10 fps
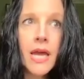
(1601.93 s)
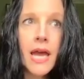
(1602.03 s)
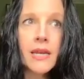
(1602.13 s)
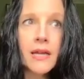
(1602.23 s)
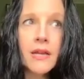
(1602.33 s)

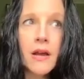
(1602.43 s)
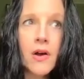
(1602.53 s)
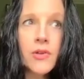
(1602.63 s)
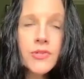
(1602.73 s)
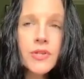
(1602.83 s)
And I
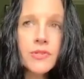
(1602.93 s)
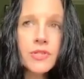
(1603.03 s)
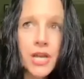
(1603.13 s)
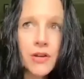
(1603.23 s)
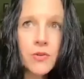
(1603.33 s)
also
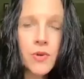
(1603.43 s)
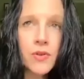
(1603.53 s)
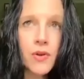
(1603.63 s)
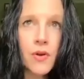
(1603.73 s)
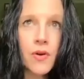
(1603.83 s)
shared with
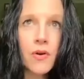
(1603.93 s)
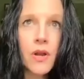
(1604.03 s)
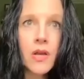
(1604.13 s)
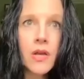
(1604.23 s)
her